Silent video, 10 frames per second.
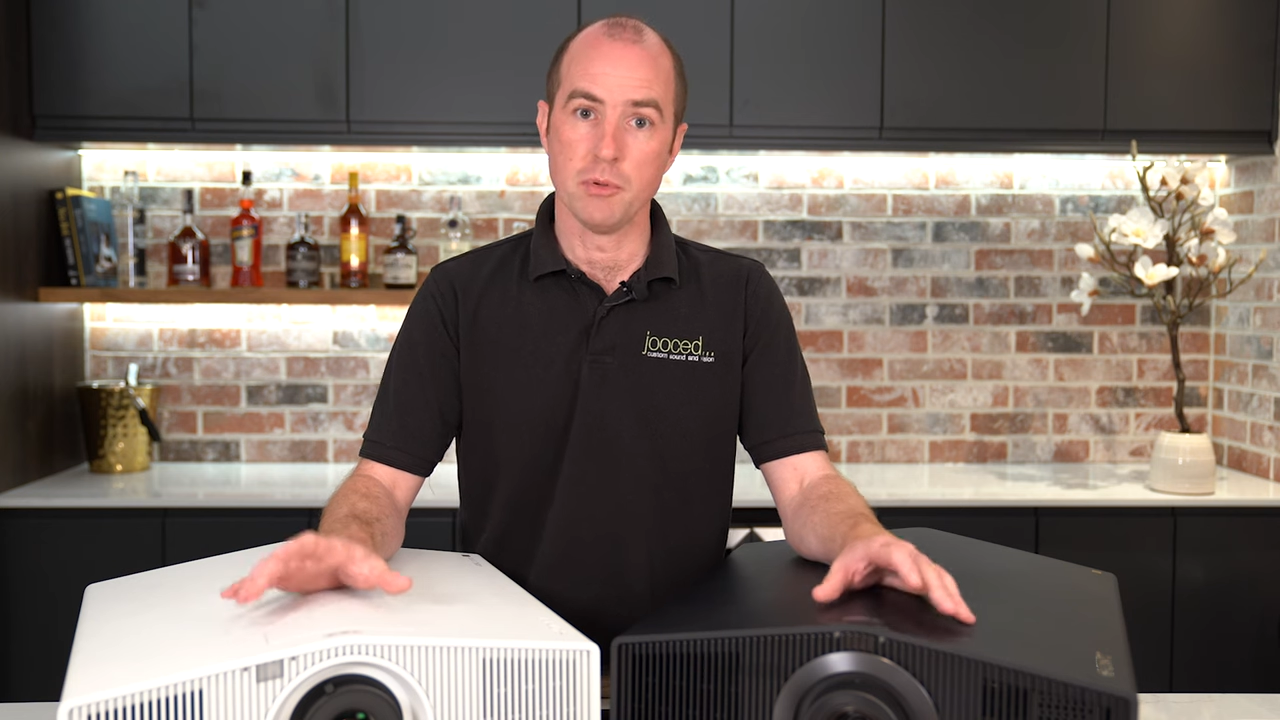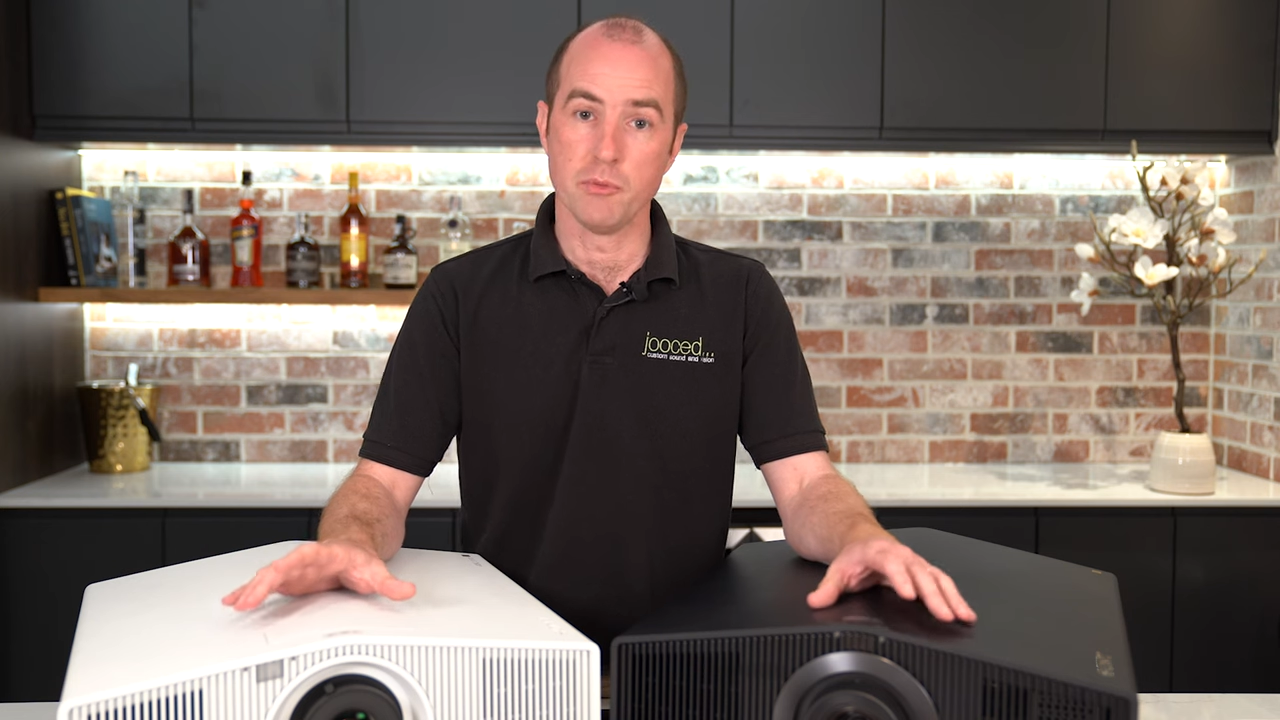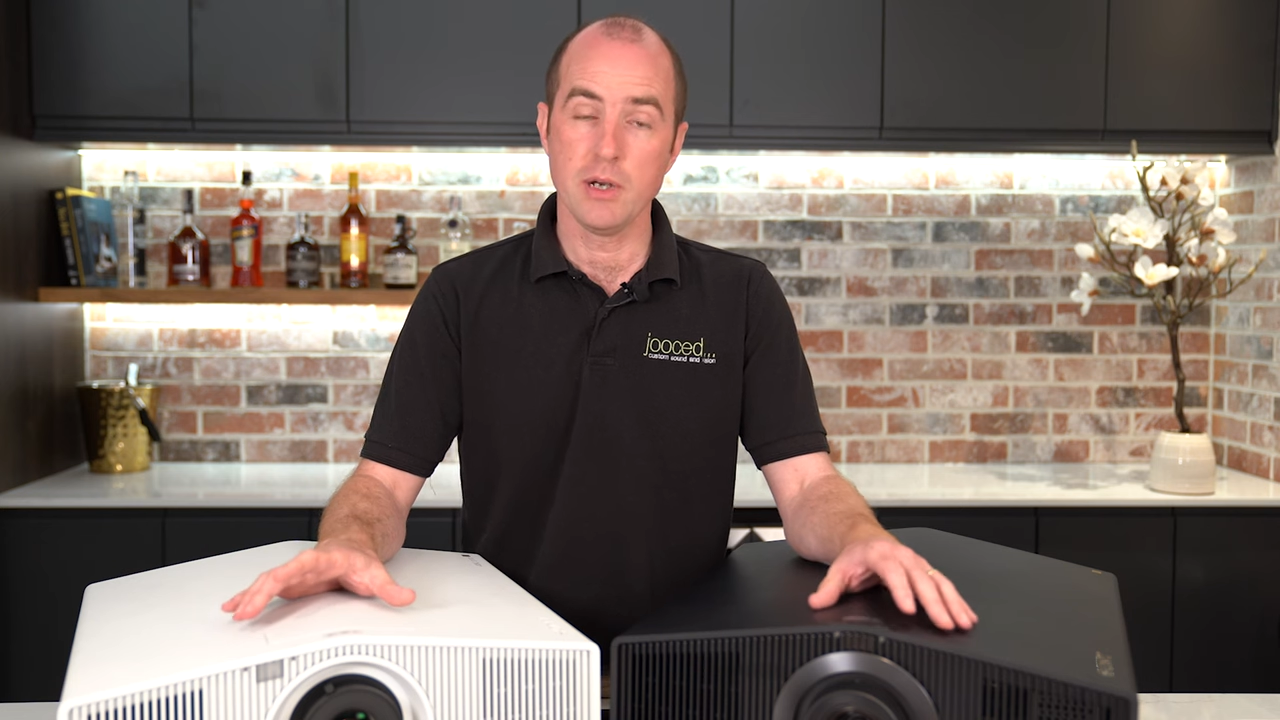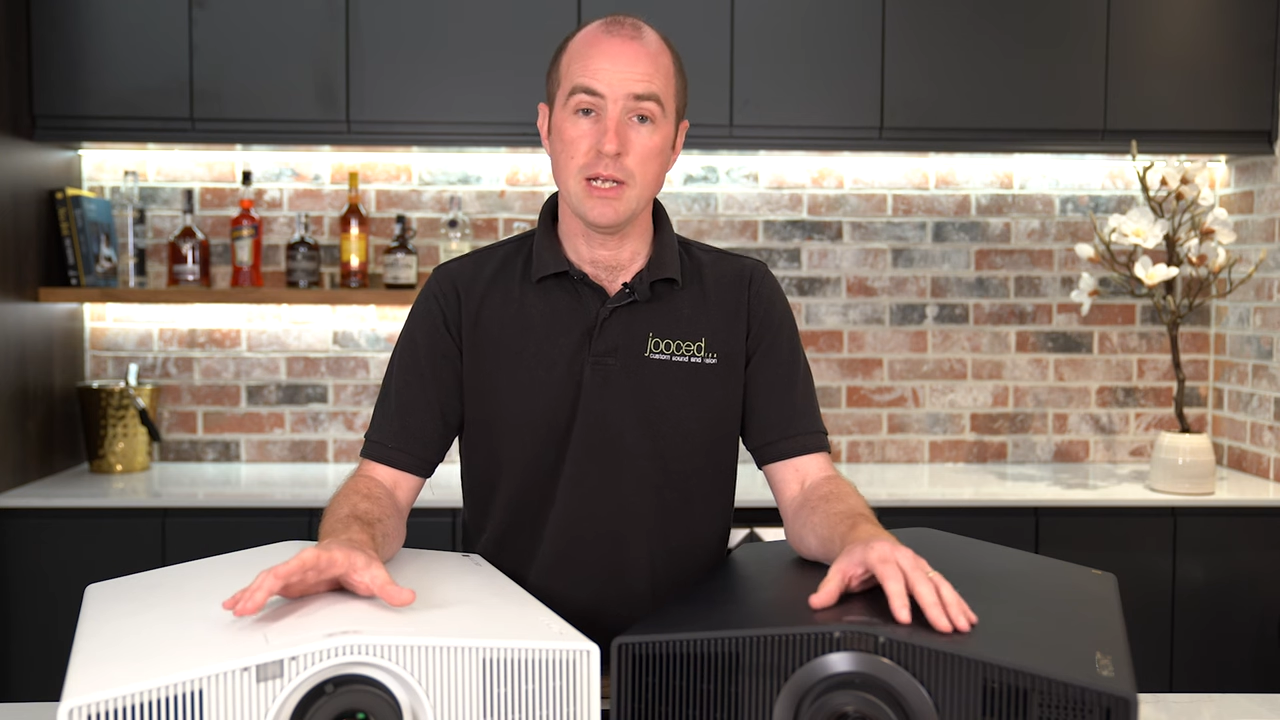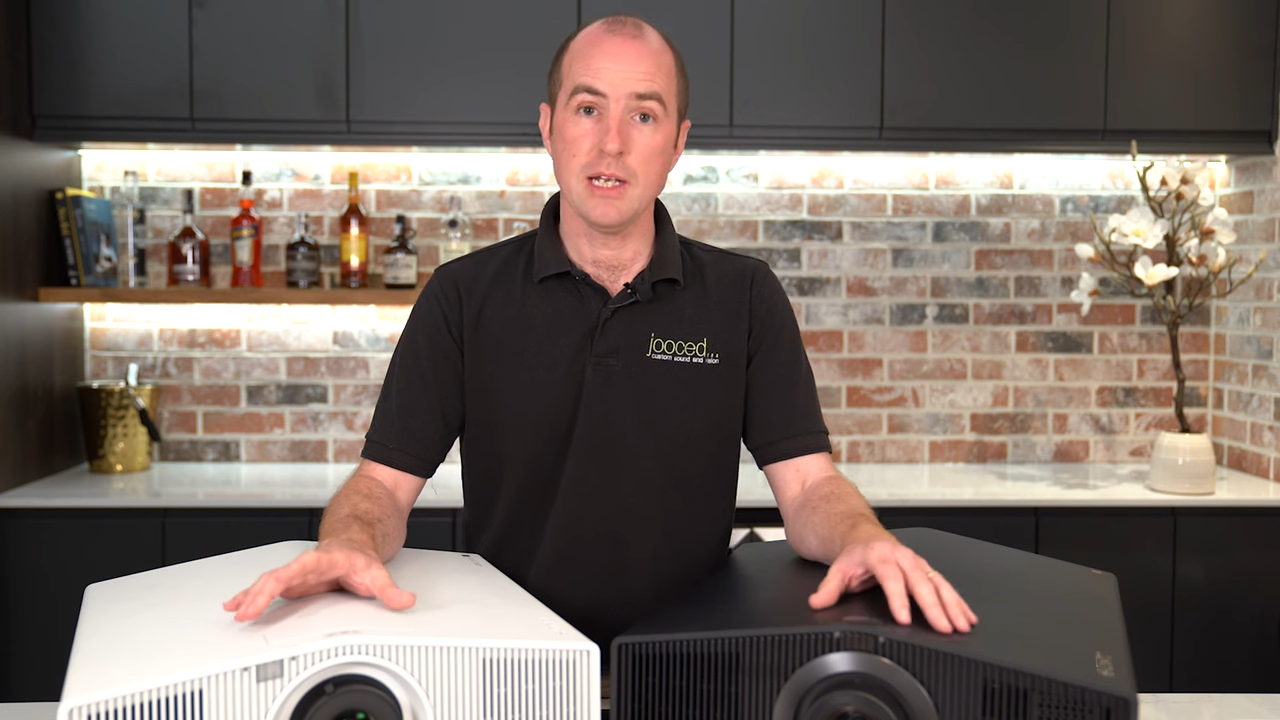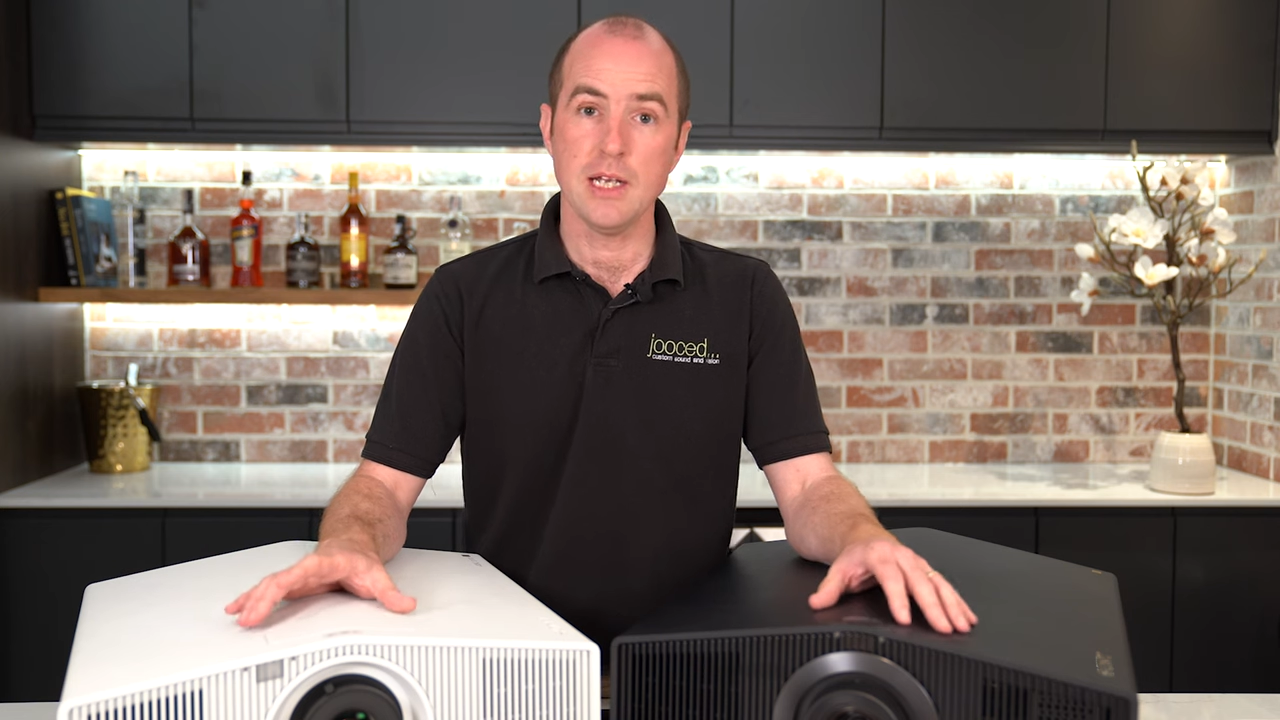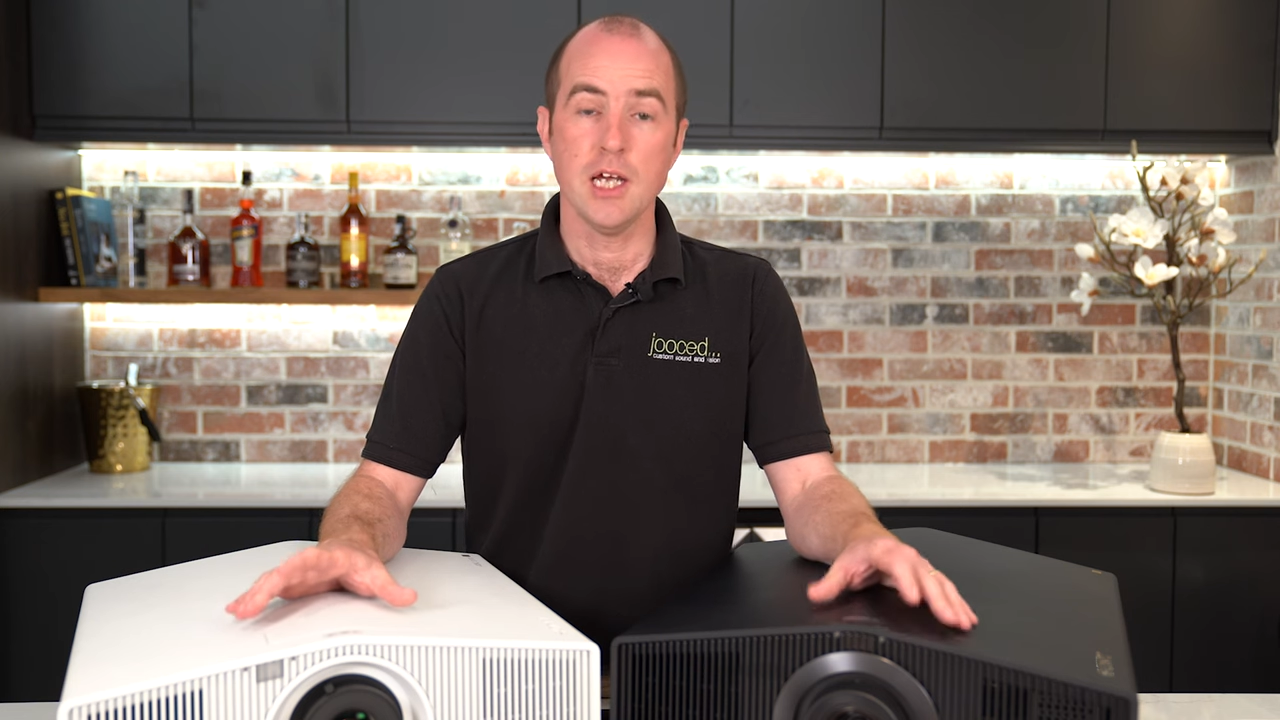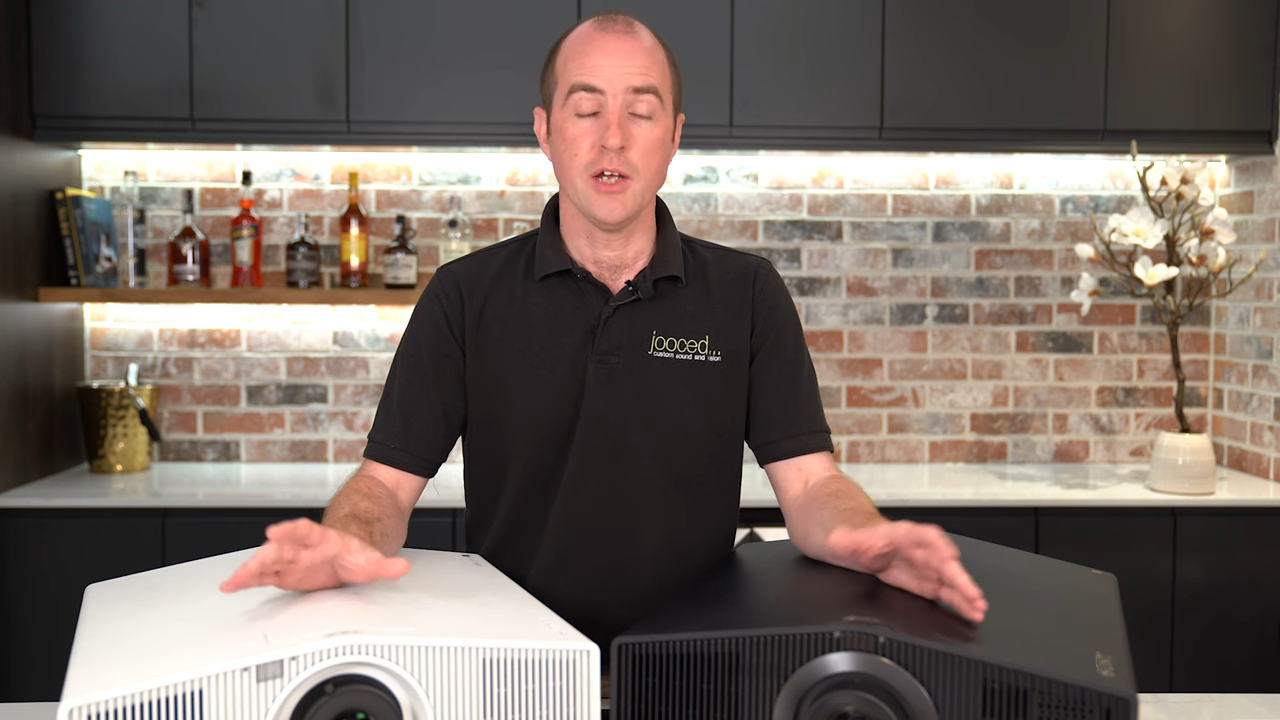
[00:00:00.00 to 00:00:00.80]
but really,